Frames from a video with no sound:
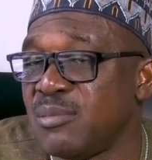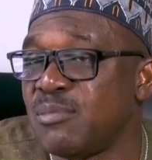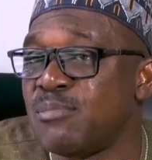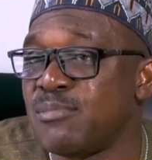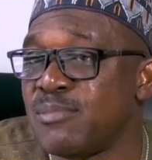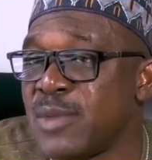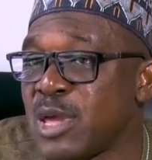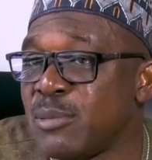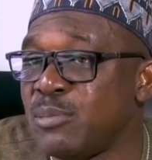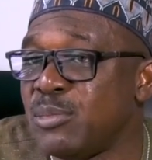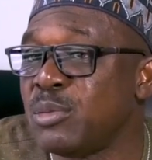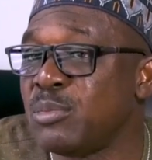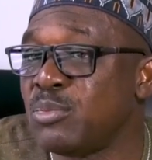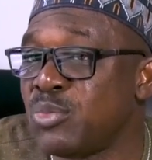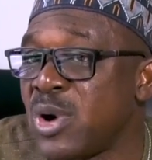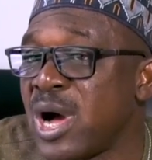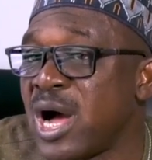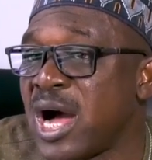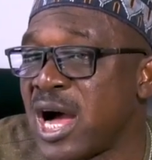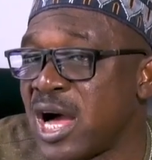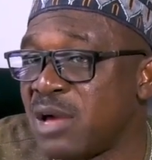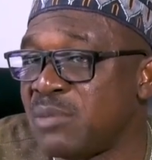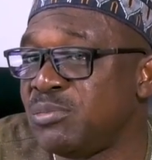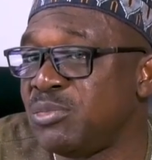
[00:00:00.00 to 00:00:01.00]
My people
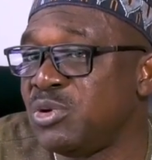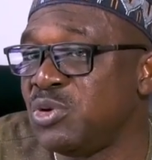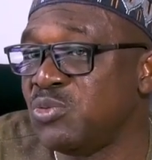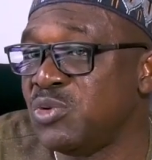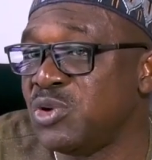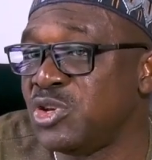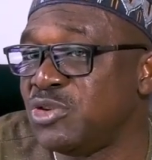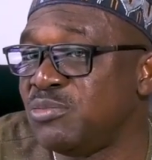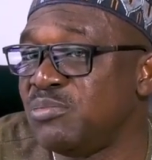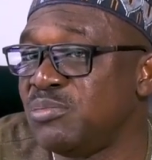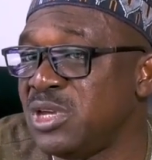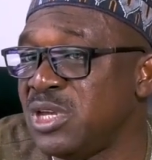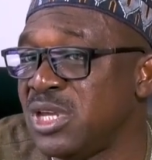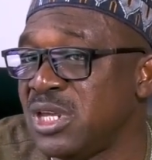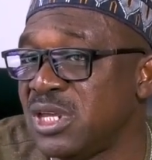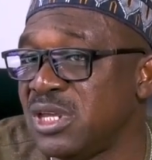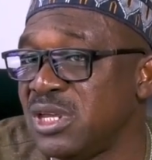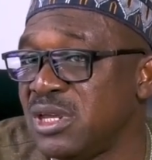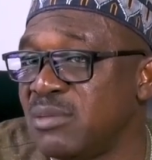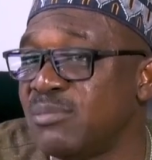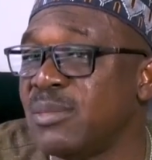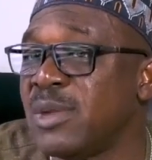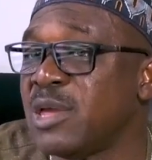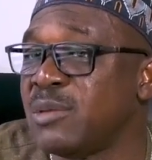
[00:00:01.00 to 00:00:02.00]
are happy with me.
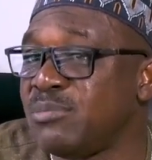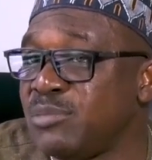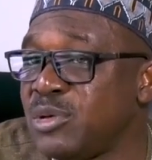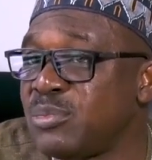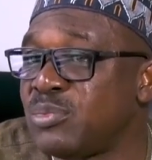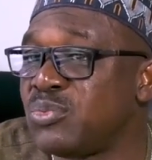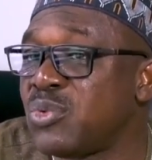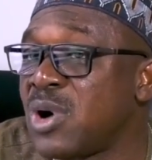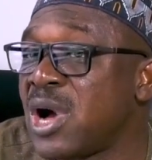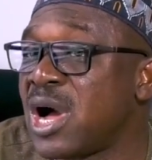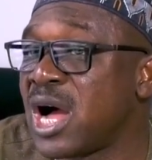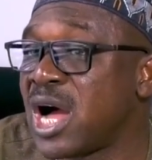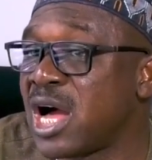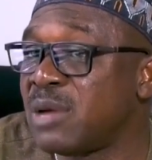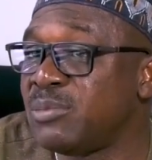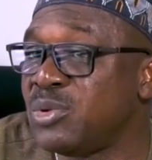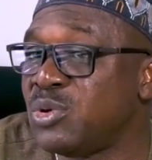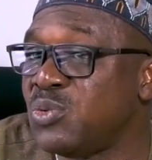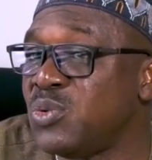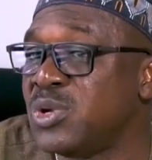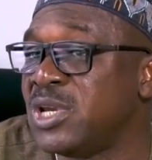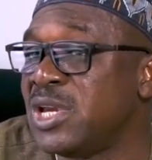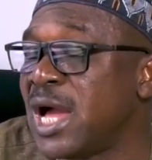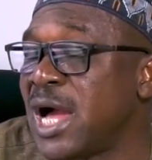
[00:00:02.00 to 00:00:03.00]
My people are happy
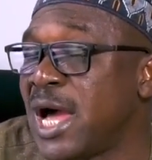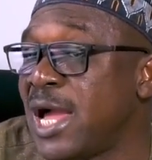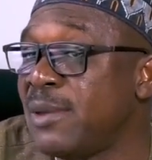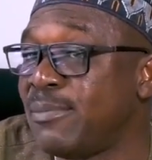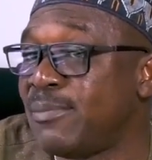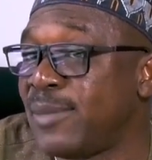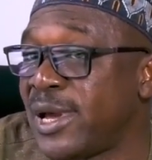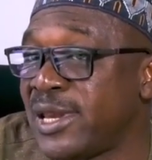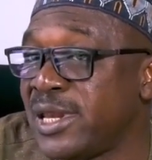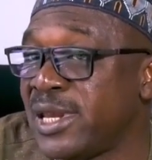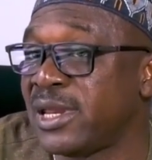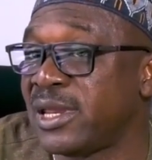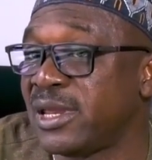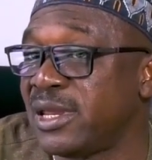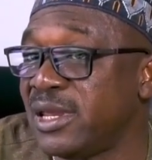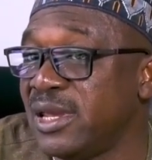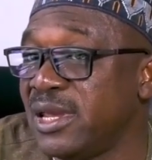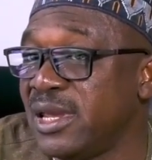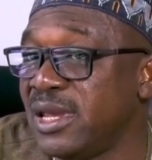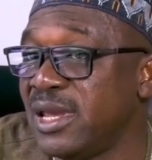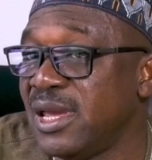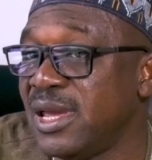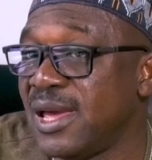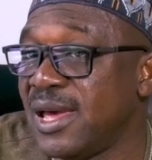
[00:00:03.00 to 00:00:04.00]
with the IPADEC.
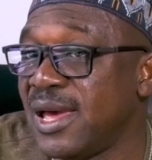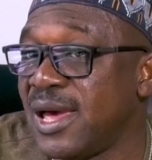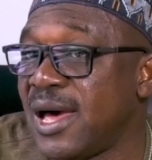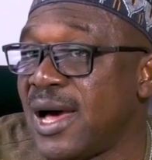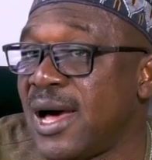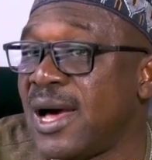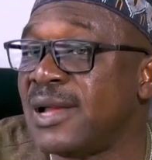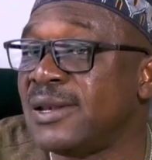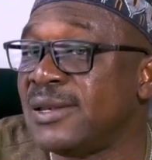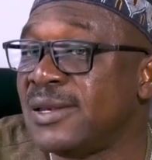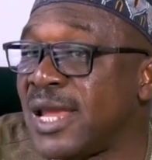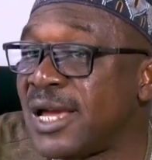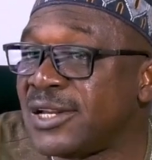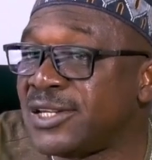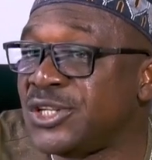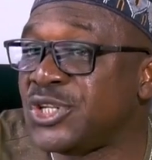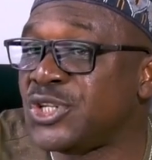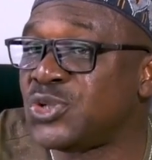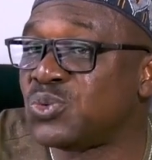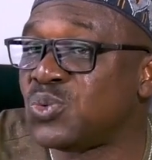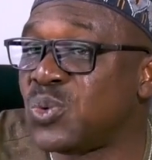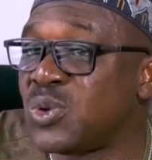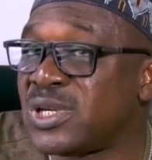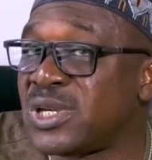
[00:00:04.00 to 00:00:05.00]
And that
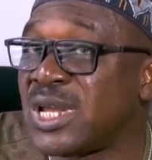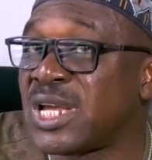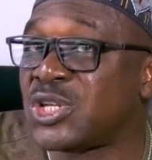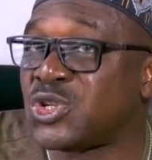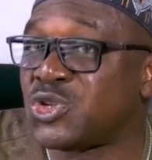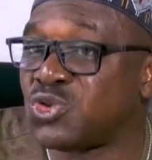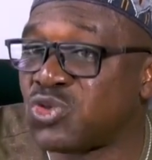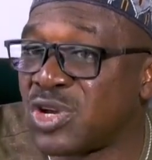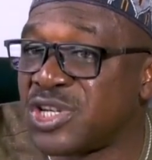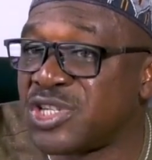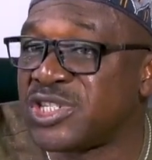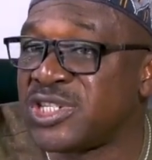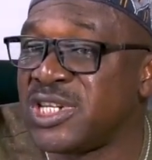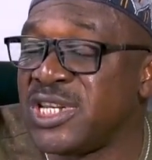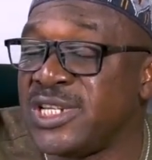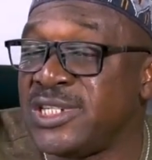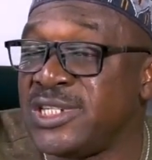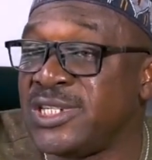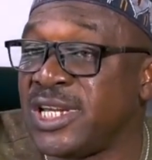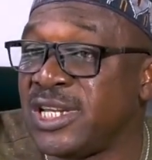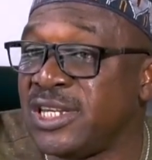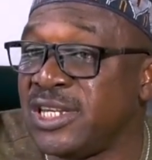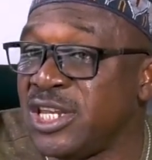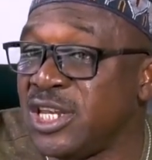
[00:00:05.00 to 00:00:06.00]
is what has
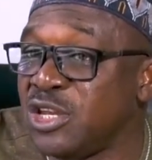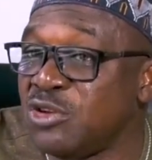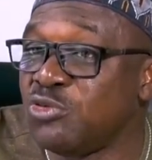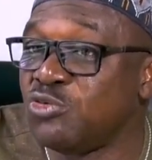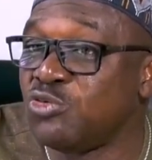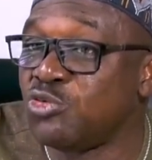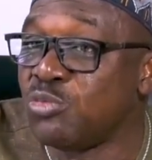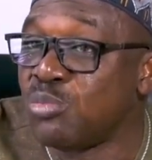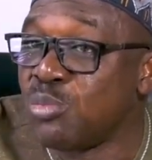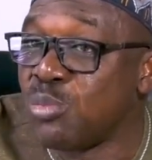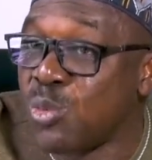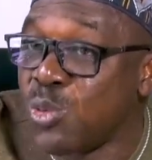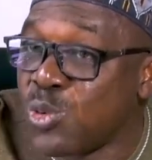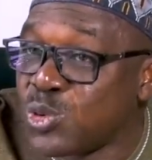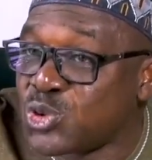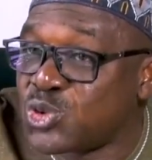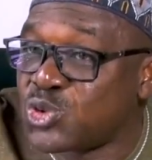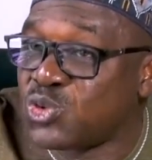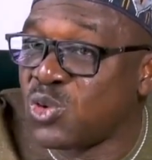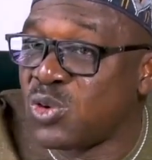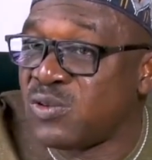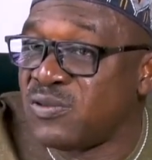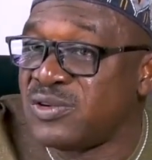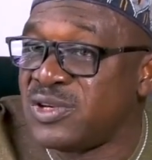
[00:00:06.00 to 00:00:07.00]
translated into most
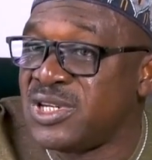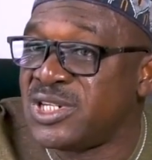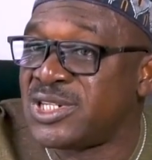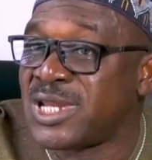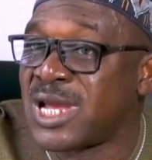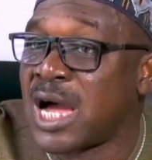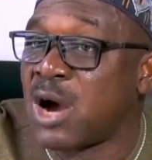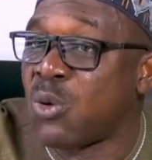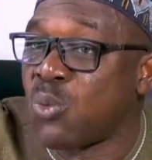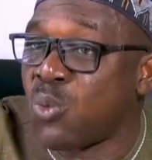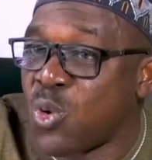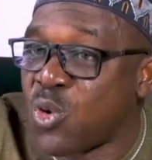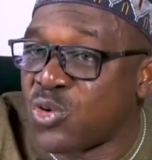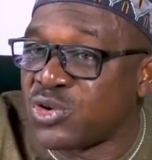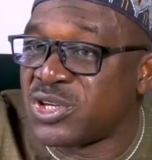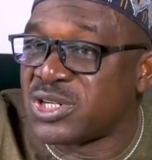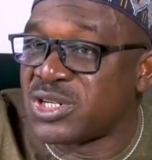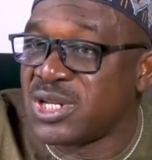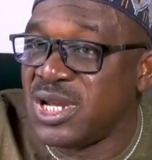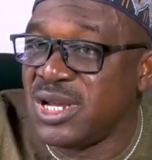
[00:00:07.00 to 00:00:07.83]
of these awards